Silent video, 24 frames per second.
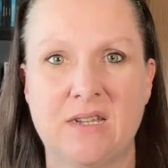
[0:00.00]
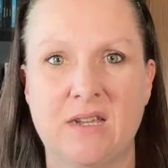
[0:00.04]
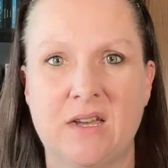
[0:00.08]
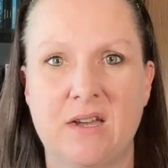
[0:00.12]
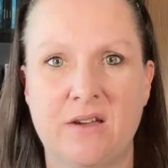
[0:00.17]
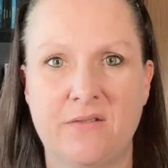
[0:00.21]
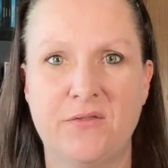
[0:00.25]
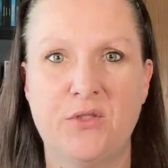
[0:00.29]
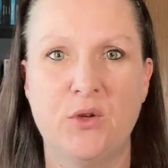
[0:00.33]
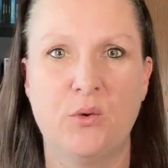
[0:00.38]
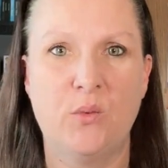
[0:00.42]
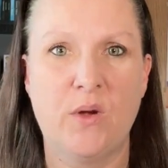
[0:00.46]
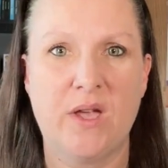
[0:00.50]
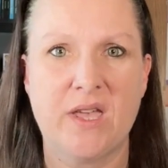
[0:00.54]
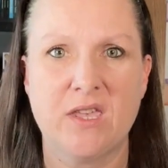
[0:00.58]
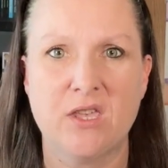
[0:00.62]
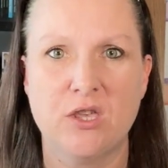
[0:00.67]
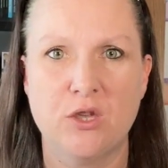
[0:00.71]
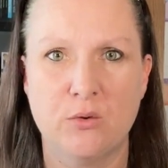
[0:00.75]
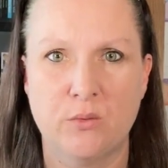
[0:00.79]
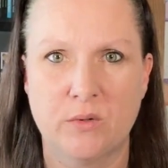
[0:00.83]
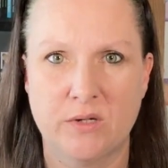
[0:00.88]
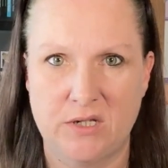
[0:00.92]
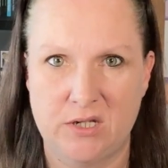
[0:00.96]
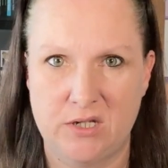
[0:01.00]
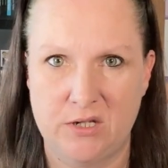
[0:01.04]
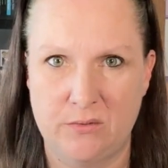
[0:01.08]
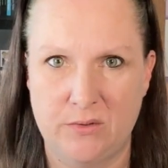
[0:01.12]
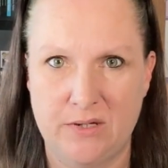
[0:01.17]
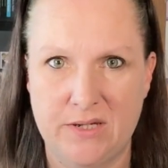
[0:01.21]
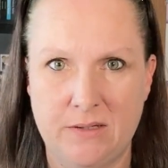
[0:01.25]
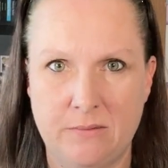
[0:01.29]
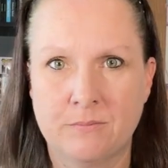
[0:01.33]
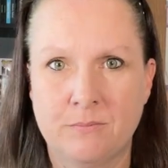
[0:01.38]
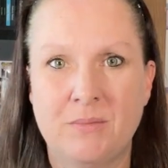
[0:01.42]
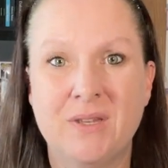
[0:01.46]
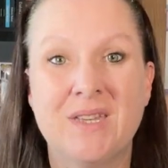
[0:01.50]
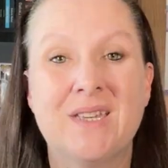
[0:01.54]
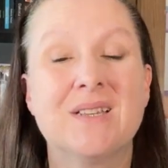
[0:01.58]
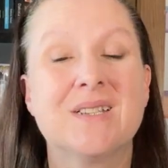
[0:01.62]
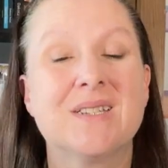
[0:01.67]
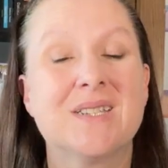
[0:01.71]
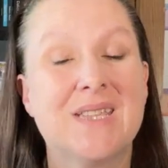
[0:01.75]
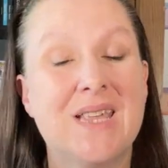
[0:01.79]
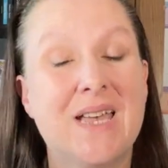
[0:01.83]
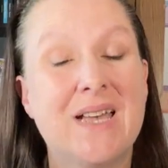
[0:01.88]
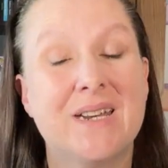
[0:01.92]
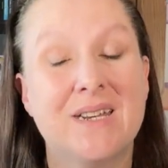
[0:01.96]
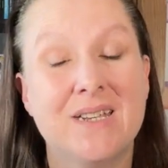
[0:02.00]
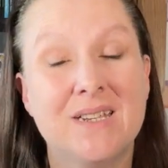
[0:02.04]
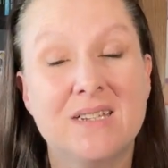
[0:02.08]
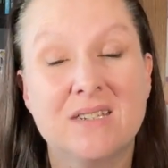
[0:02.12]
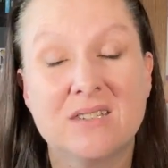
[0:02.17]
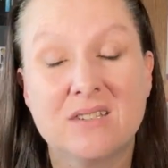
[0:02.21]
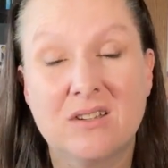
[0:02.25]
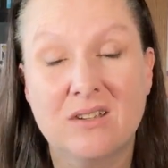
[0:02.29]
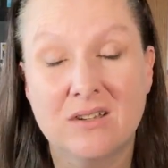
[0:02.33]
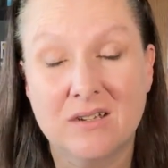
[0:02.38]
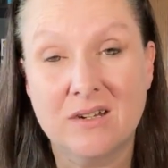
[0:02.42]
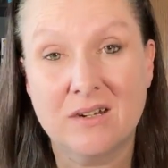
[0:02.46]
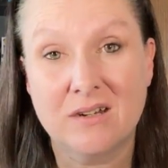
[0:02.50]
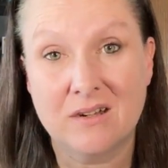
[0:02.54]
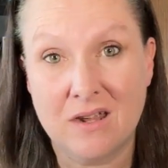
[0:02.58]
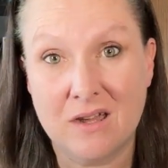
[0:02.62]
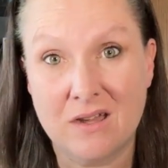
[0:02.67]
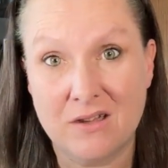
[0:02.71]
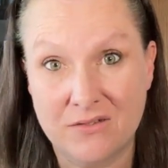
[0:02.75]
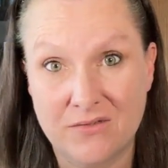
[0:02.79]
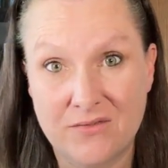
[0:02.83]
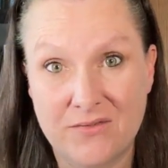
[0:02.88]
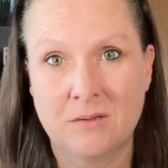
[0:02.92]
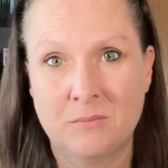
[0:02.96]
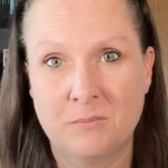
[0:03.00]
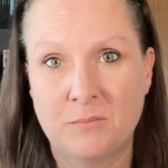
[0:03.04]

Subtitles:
of the way you would do it, because that is good enough.